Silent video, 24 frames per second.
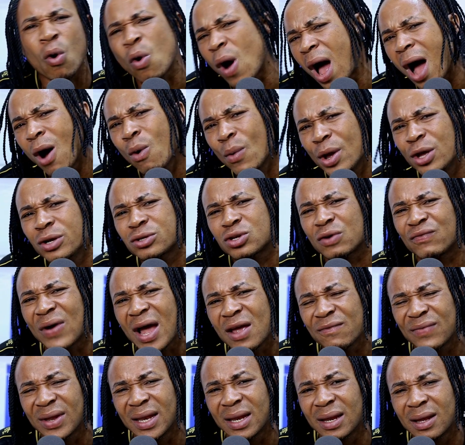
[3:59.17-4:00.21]
or how were you
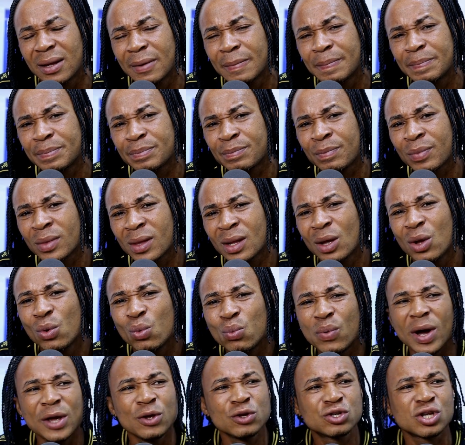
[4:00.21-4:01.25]
surviving?
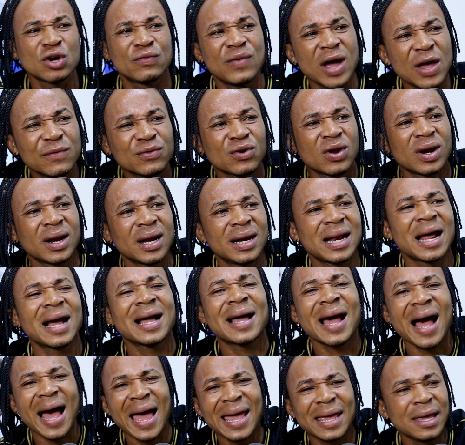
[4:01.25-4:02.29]
Were you surviving on
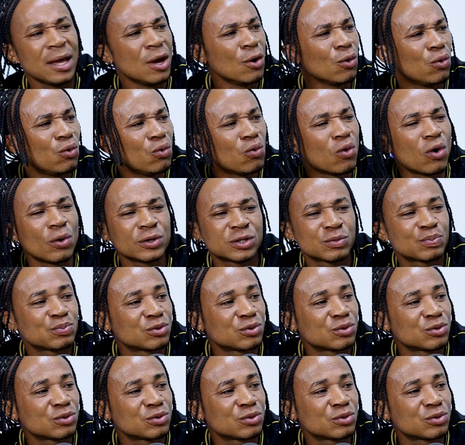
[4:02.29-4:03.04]
another guy who was